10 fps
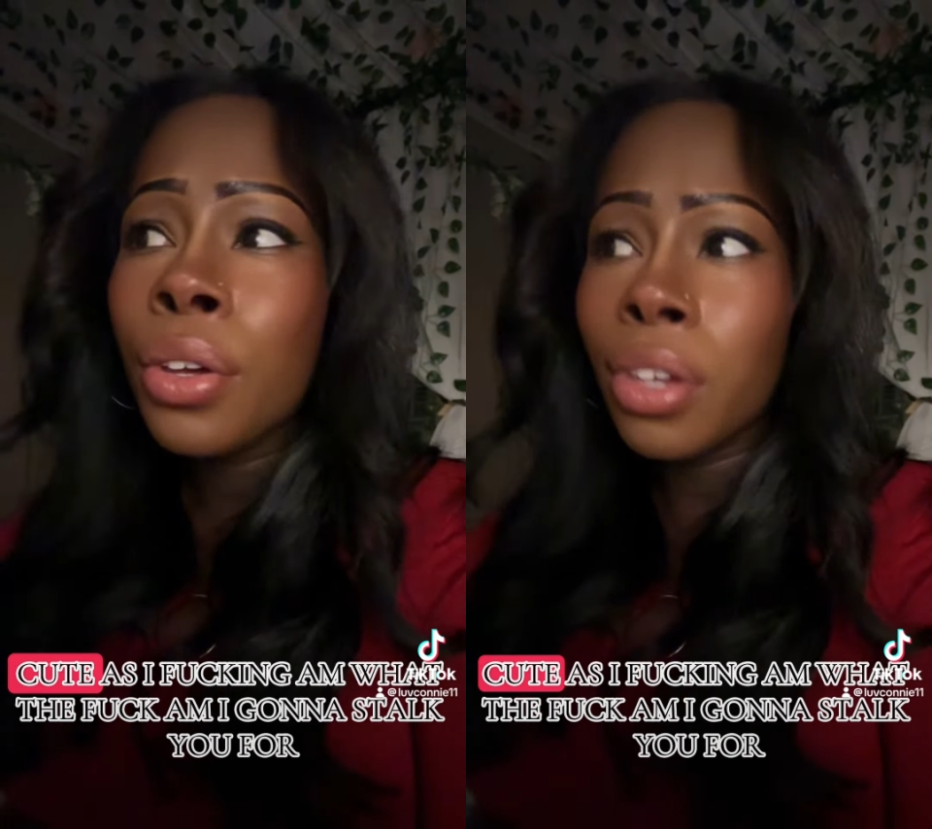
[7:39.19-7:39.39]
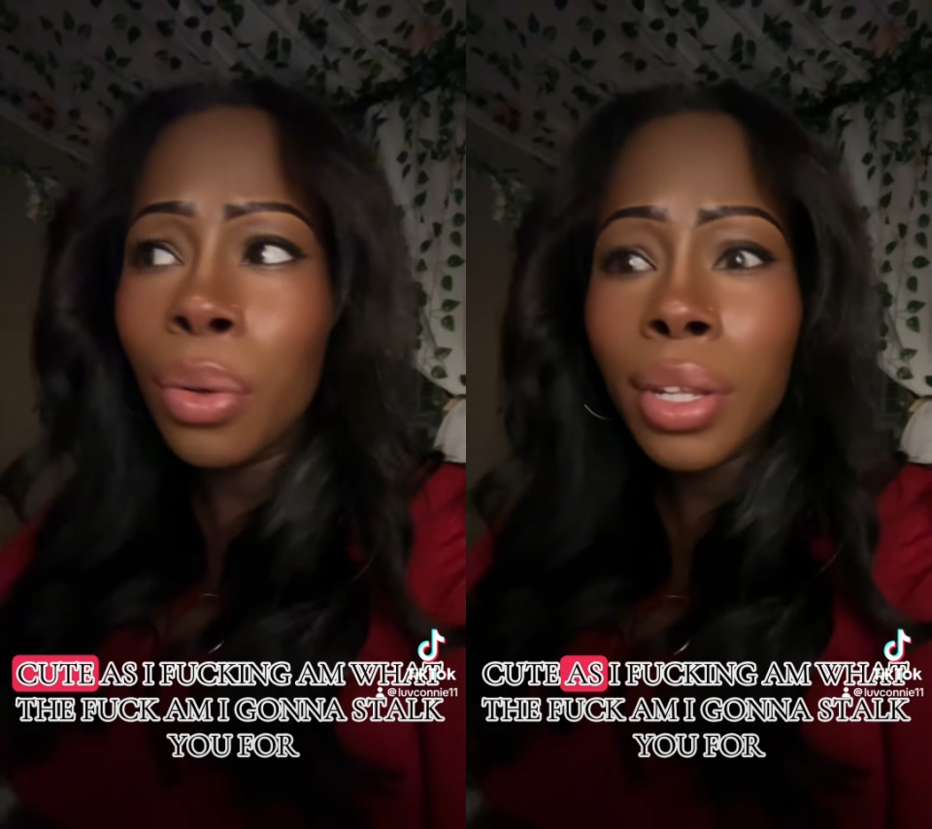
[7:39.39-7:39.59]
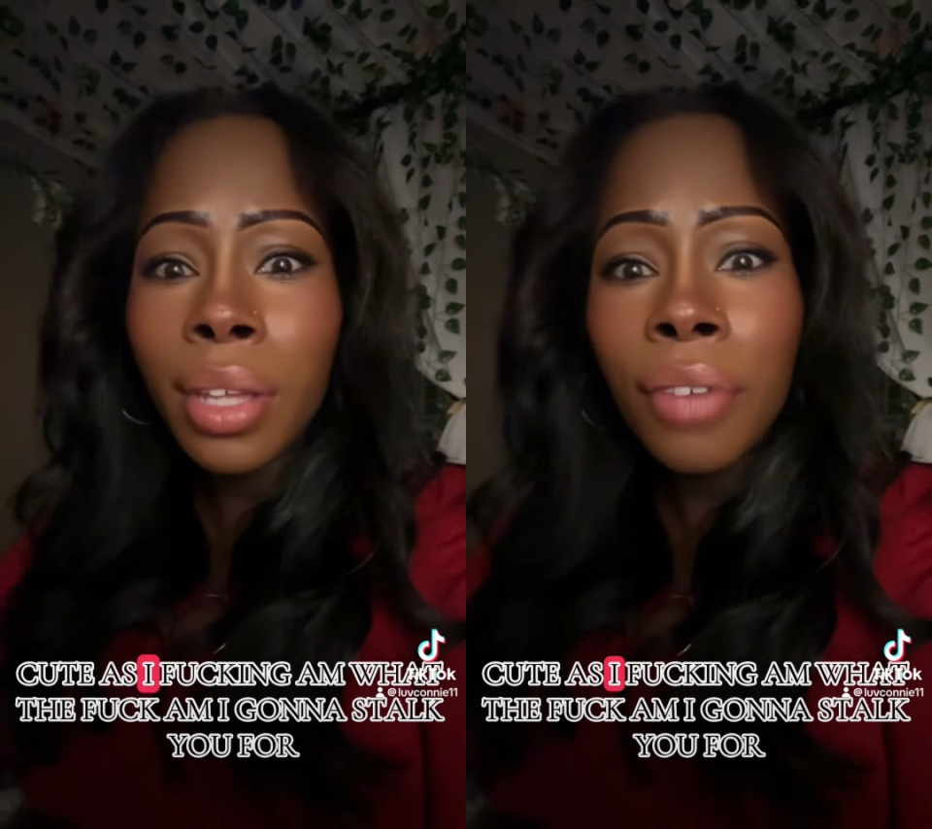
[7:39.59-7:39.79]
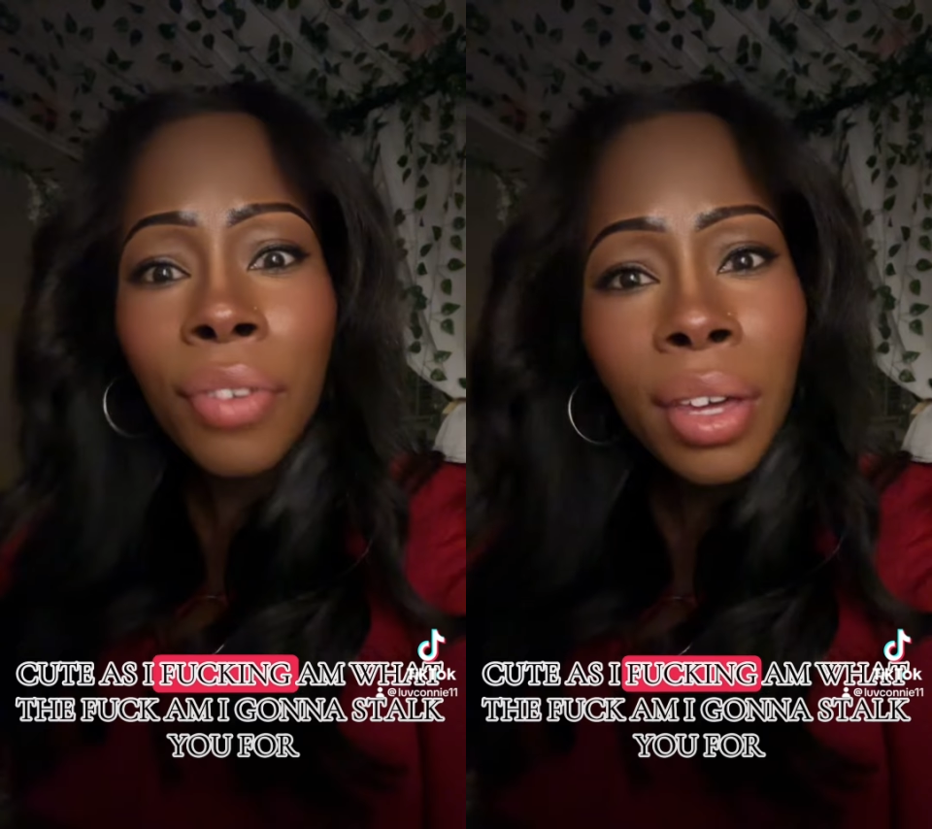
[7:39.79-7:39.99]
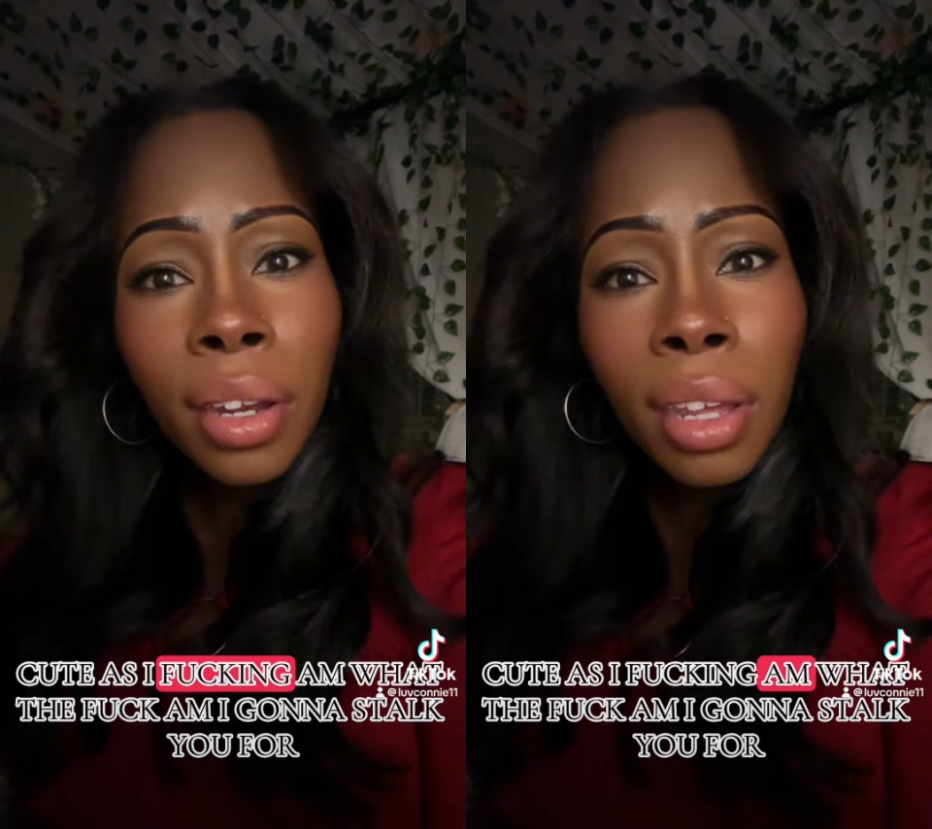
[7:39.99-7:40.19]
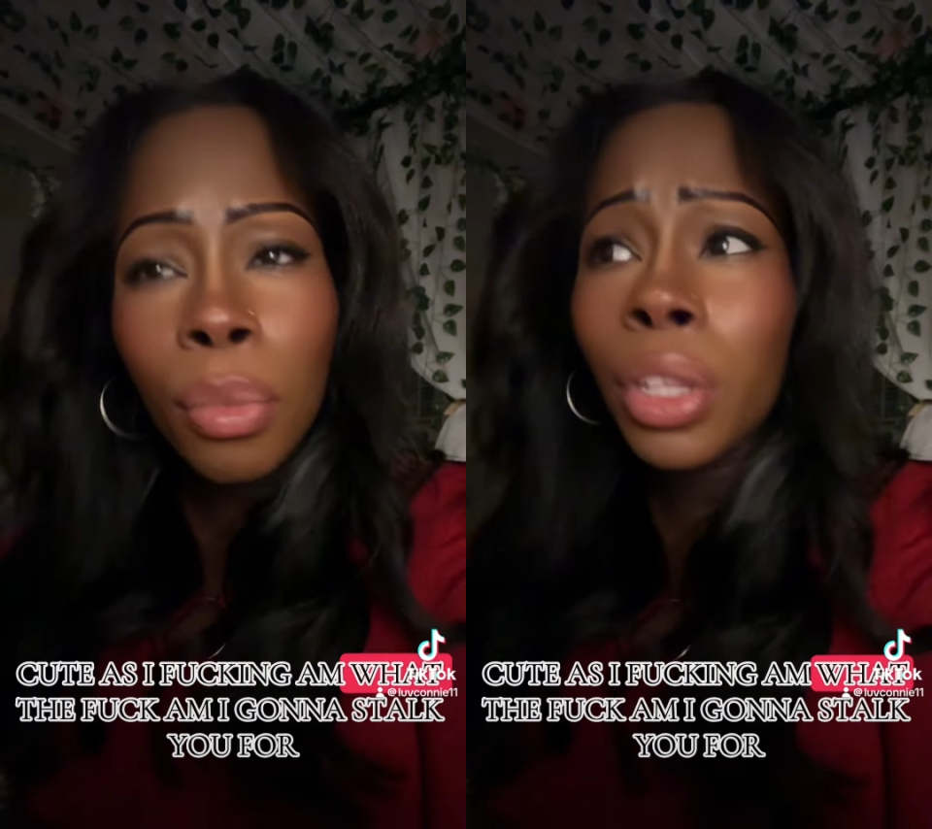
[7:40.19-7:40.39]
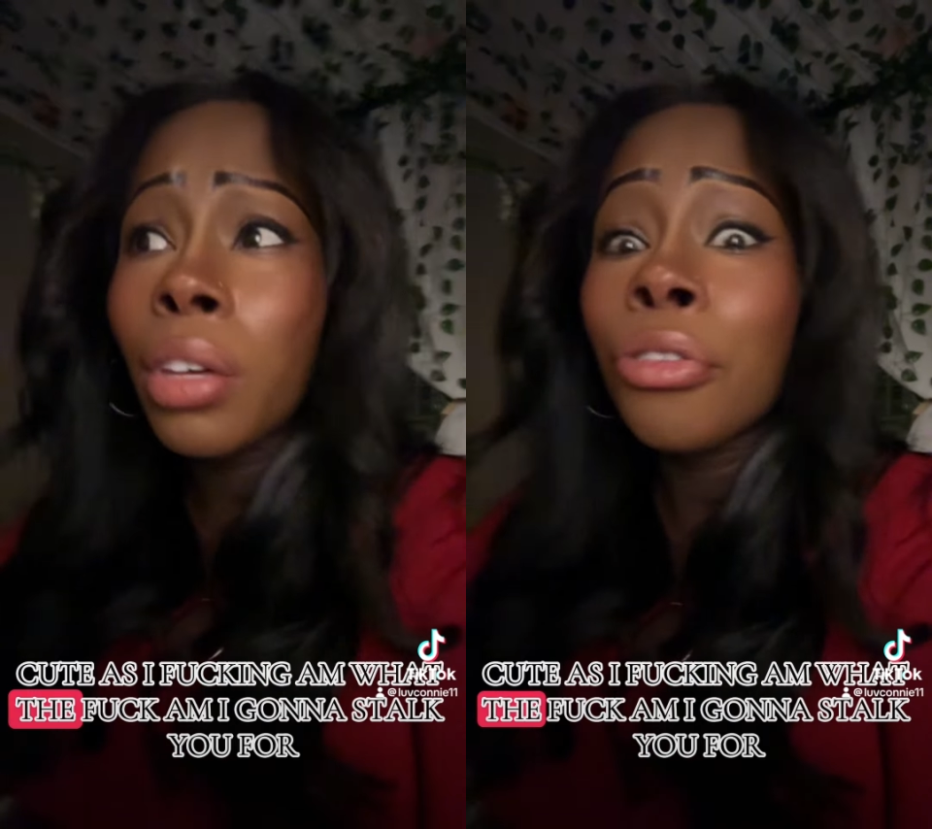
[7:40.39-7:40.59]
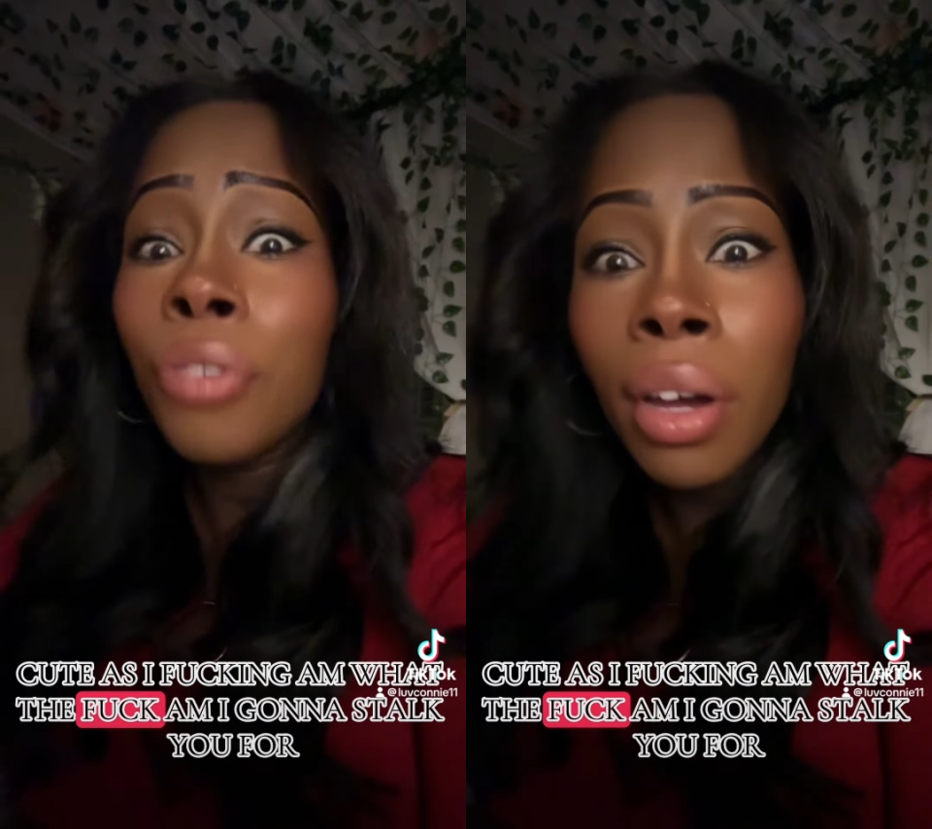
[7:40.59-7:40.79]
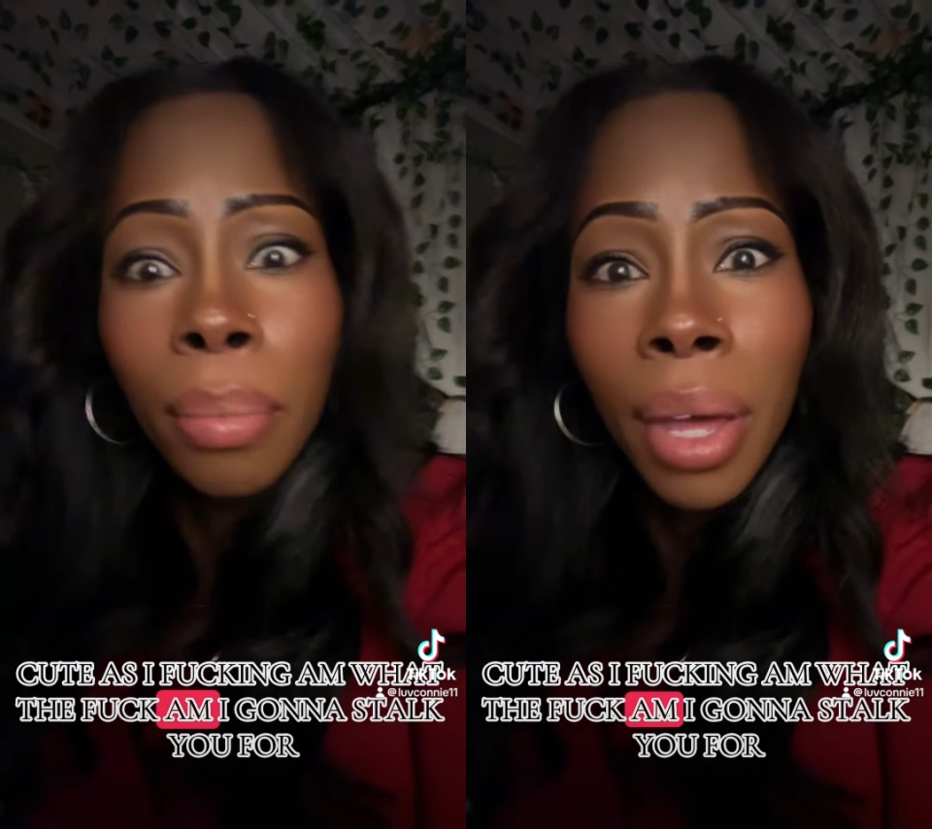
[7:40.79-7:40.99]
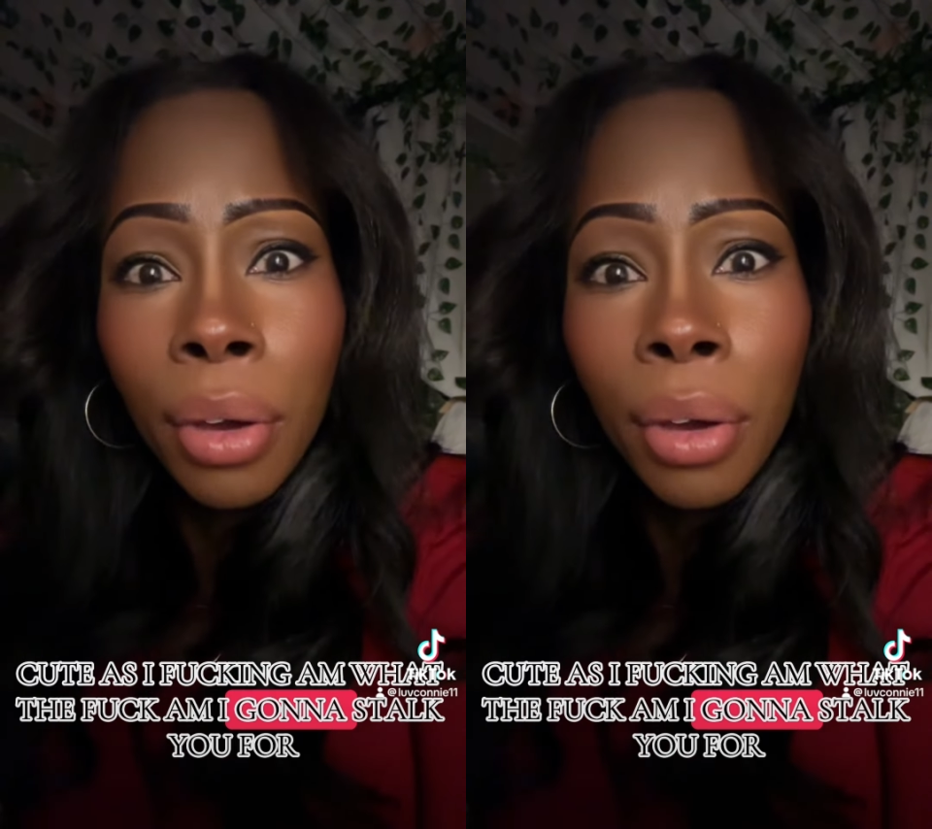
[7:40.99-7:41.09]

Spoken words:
Cute as I fucking am, what the fuck am